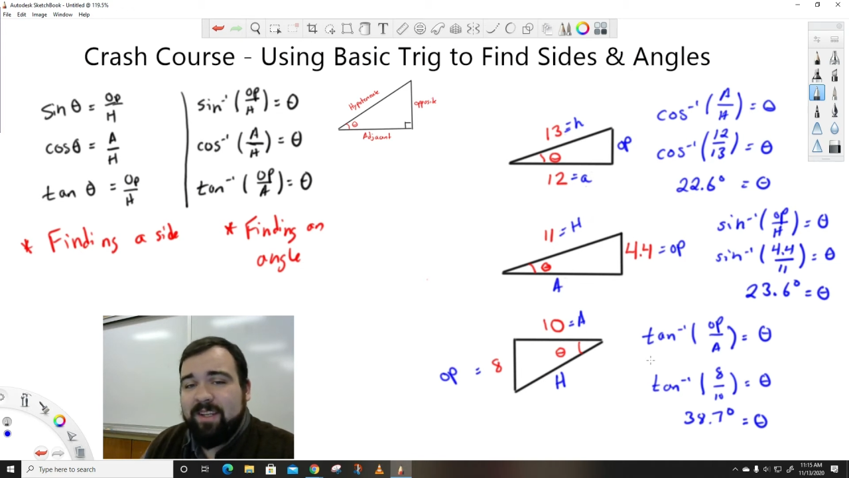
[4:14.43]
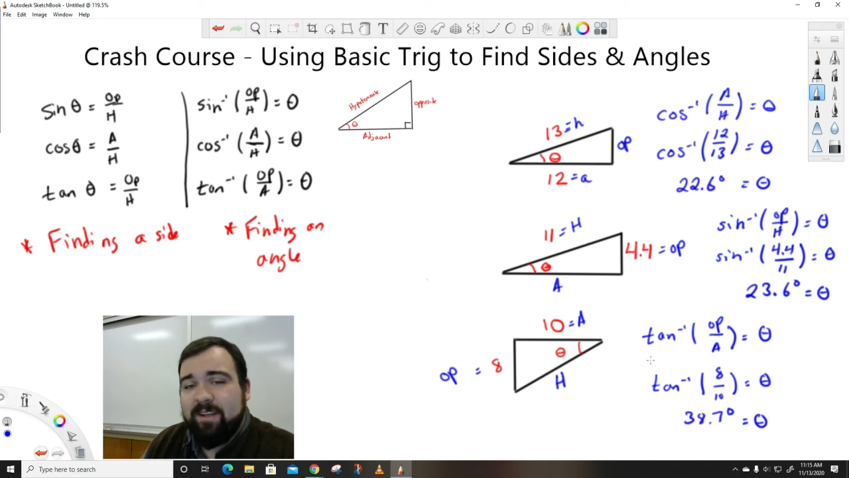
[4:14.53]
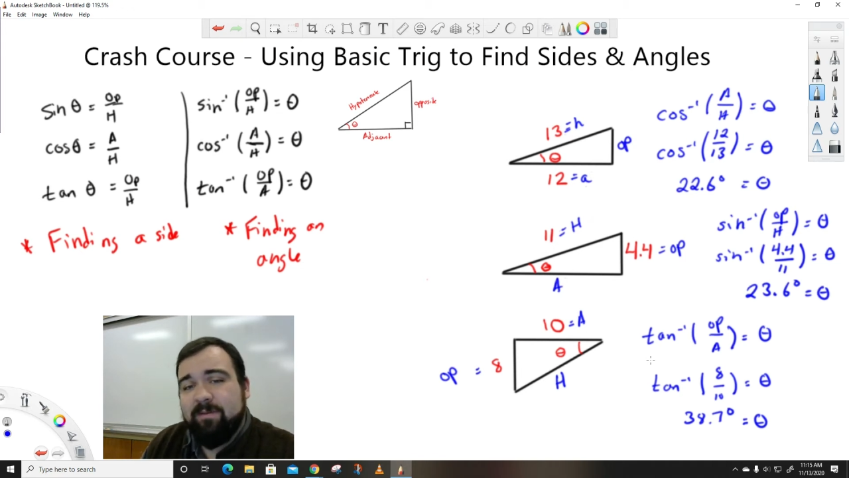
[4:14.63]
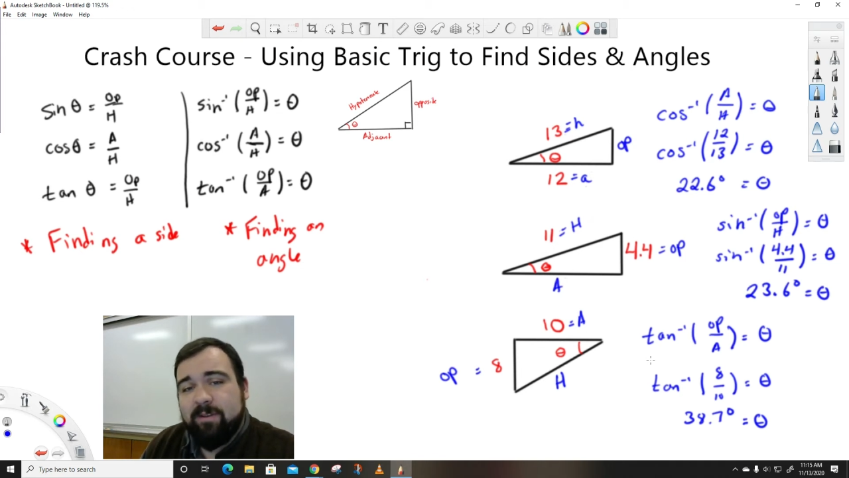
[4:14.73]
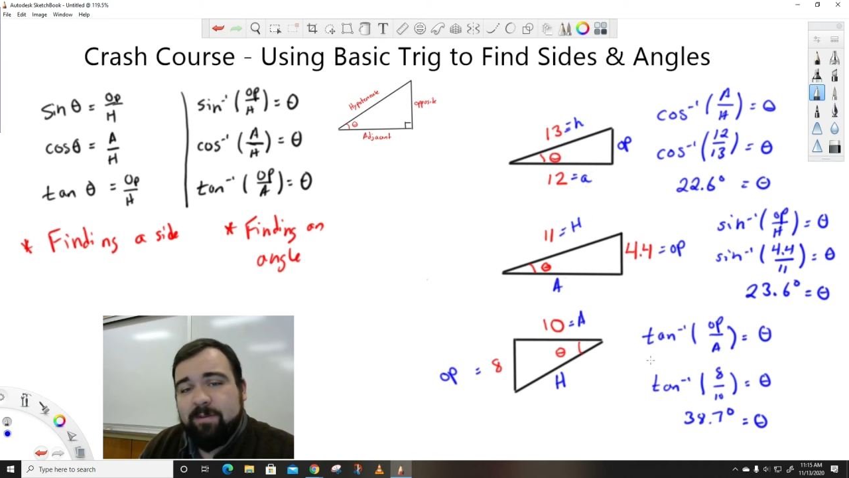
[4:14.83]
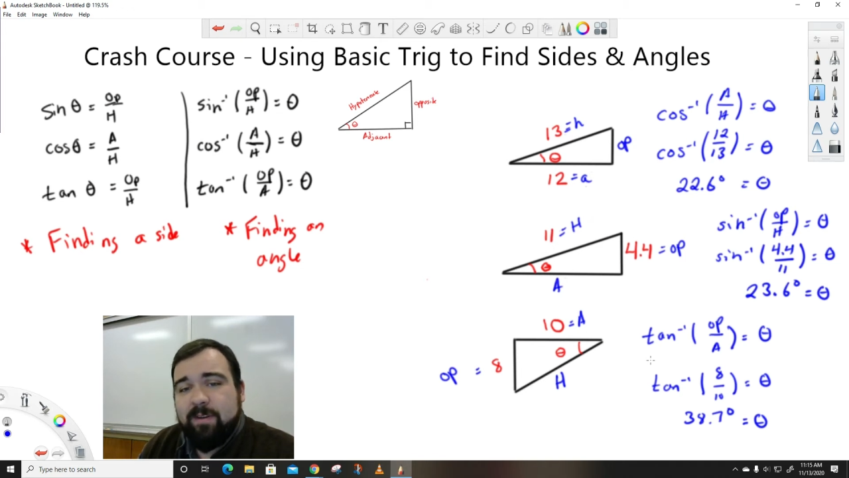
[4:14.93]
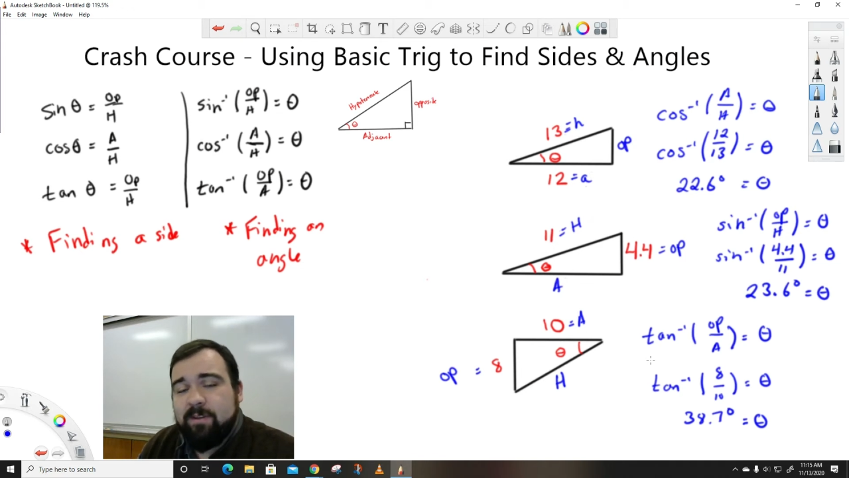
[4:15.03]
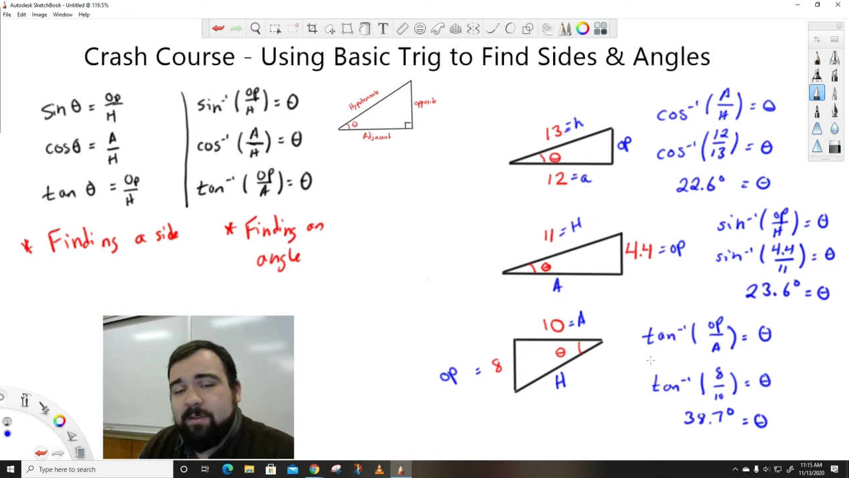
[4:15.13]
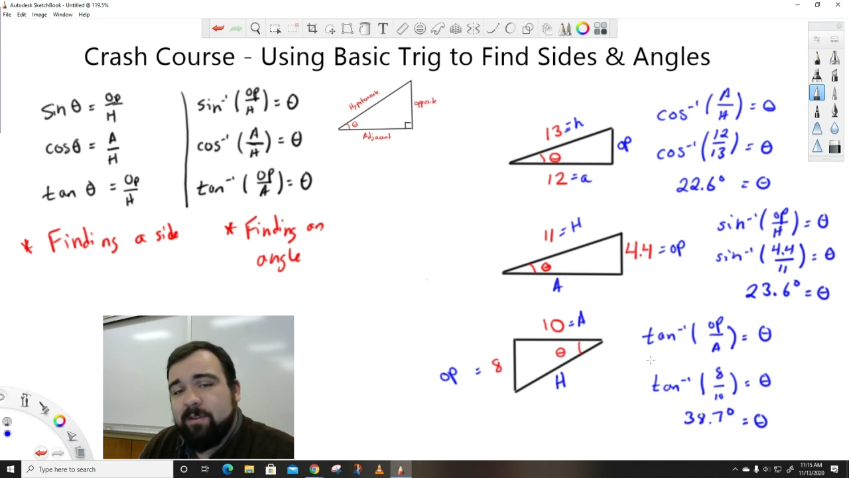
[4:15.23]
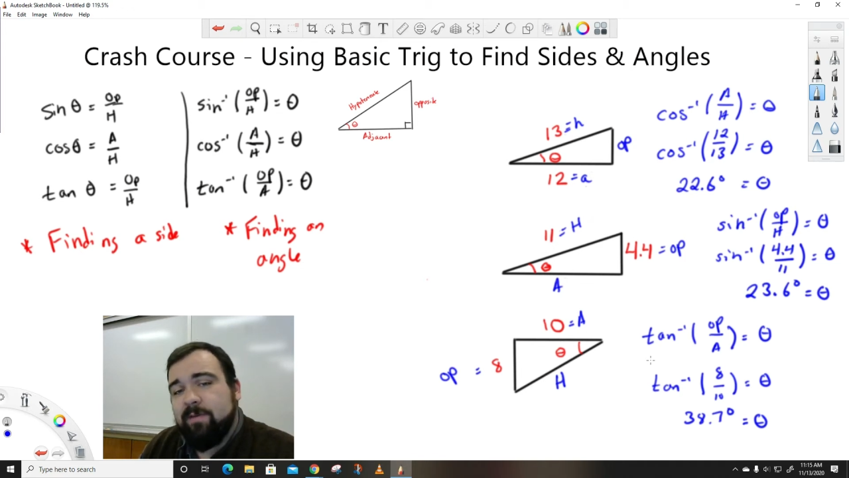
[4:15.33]
inverse
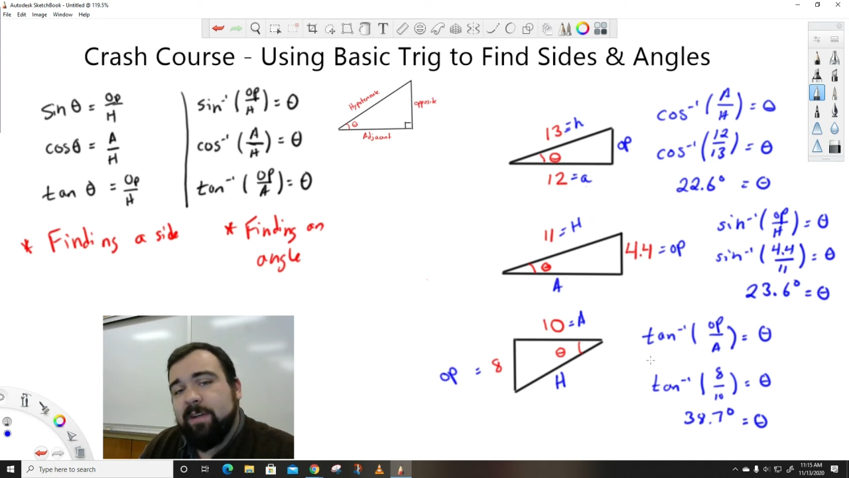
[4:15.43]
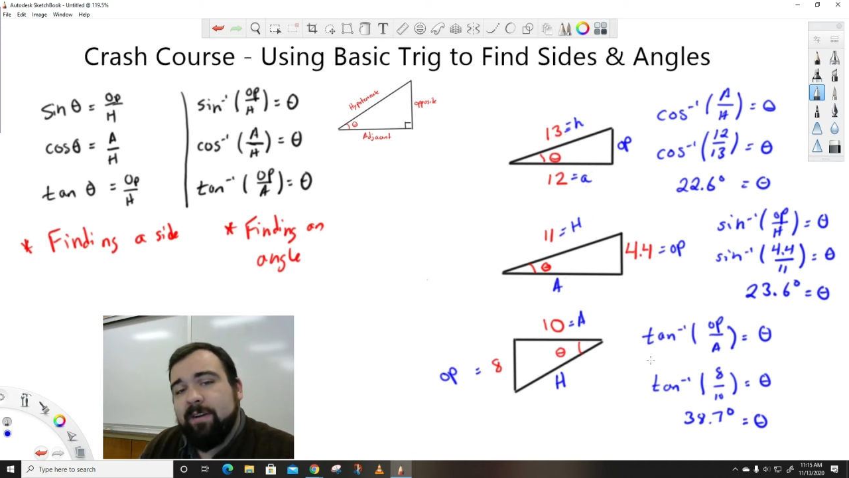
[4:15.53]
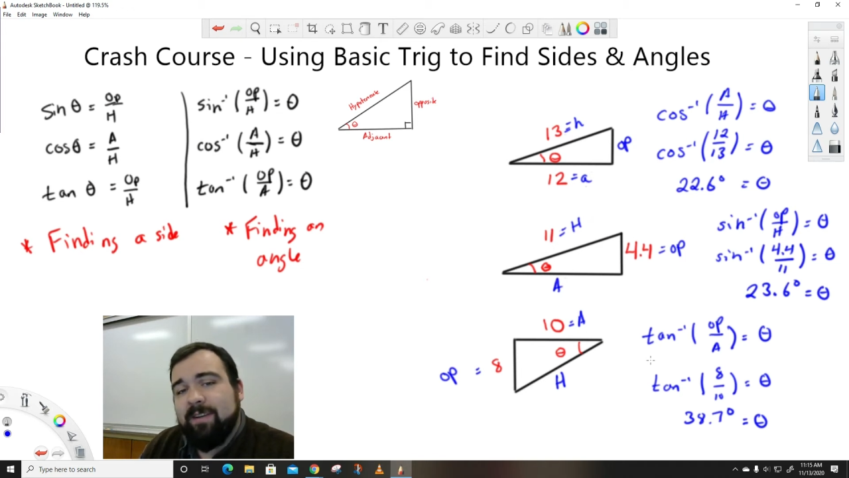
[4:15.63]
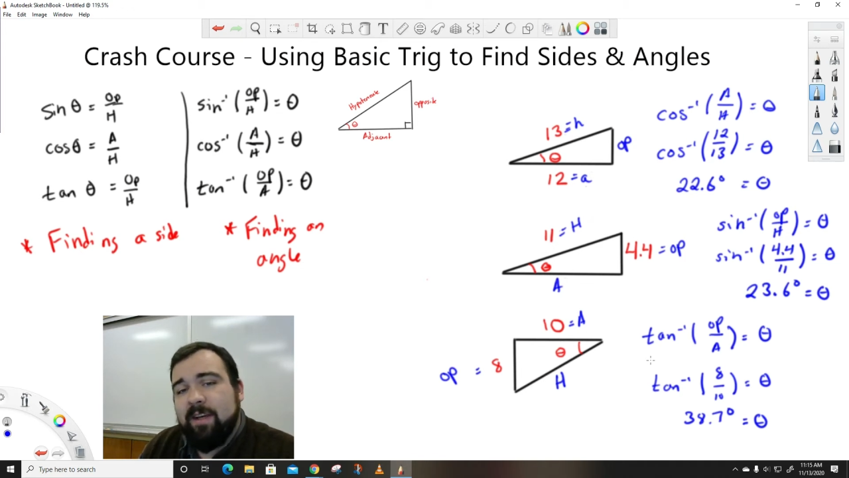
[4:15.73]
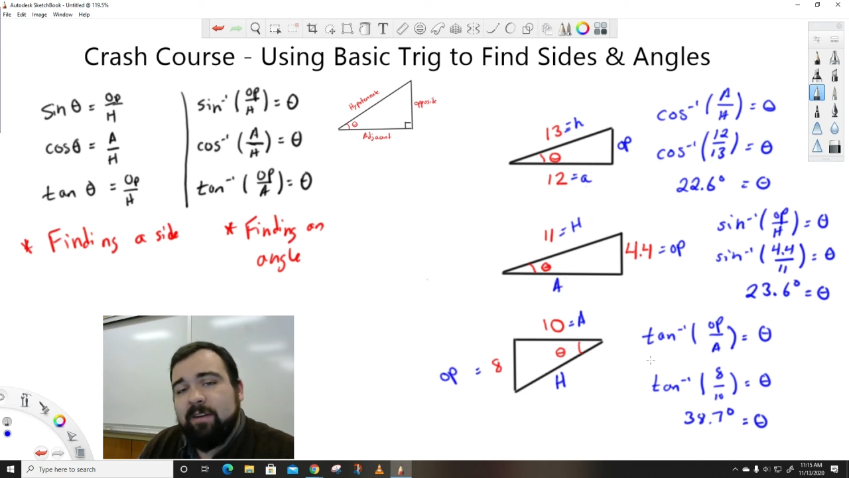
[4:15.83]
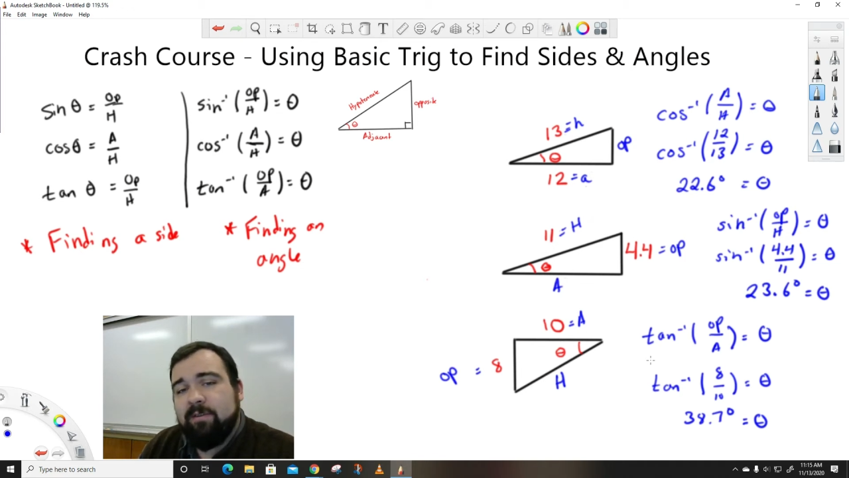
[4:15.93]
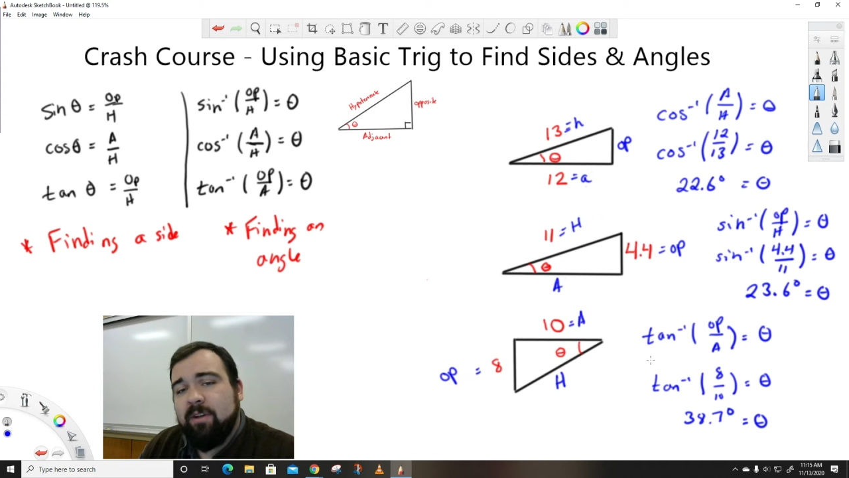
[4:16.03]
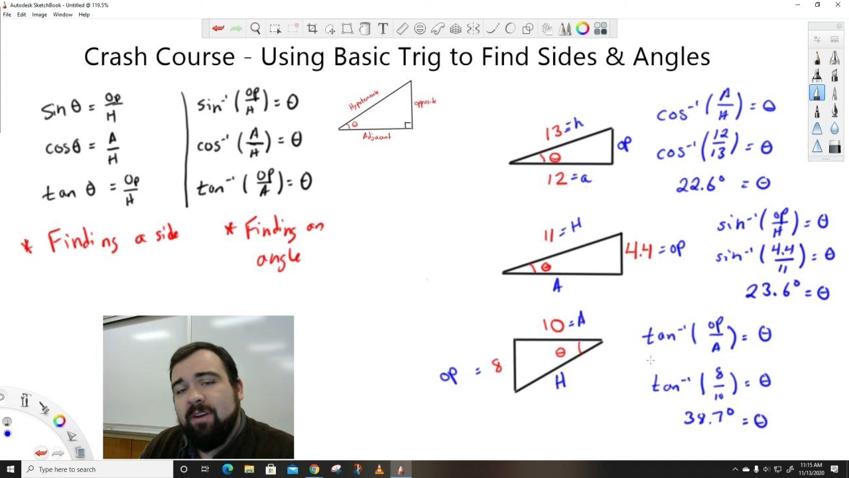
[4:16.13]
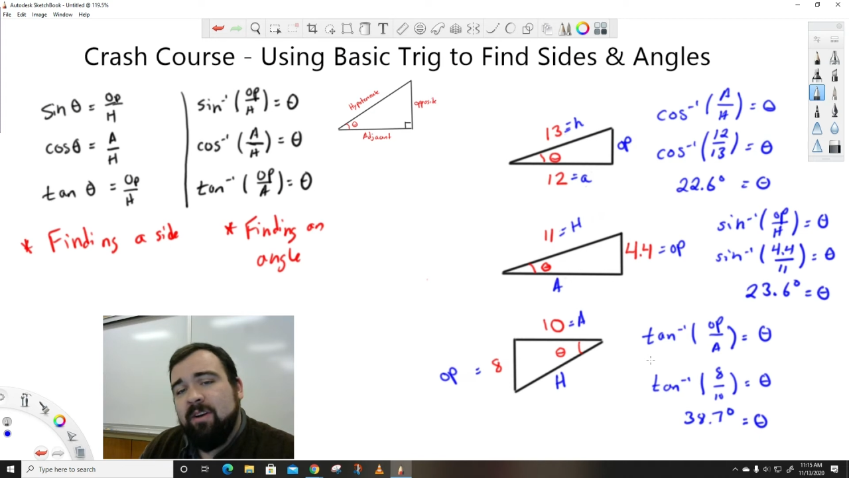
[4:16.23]
functions to figure out the angles,